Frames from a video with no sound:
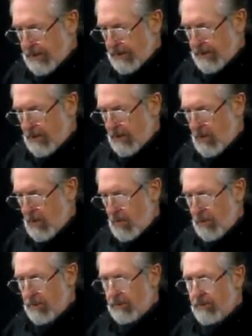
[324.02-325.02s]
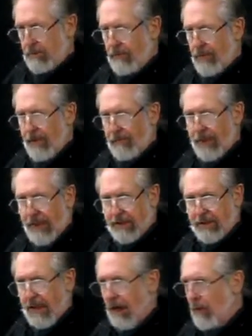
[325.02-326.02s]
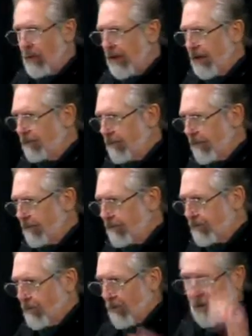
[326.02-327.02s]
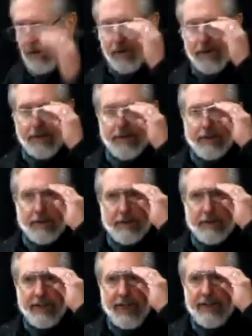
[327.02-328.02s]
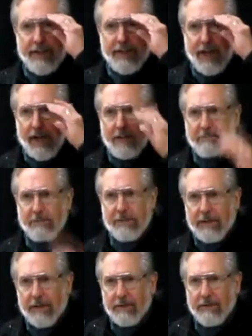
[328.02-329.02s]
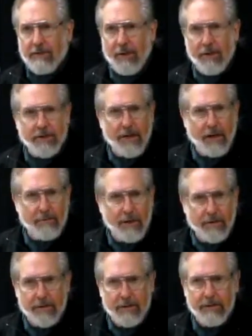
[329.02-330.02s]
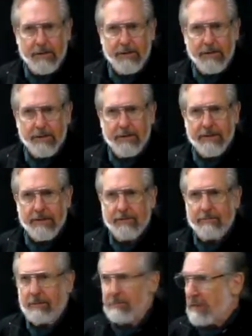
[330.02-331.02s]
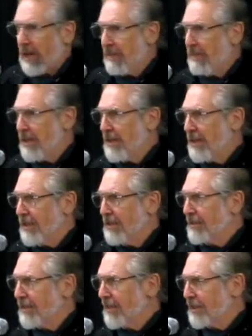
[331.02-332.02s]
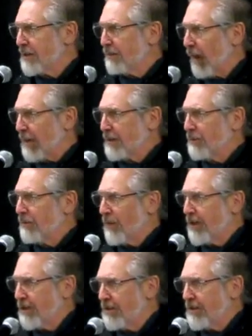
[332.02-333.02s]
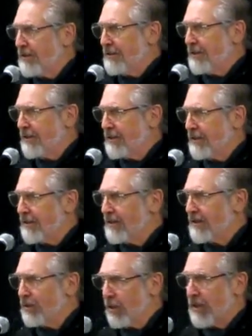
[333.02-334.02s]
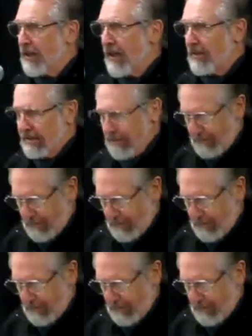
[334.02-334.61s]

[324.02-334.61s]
So if that's how we have lived for 99% of our time on Earth, maybe it's possible we could do it again.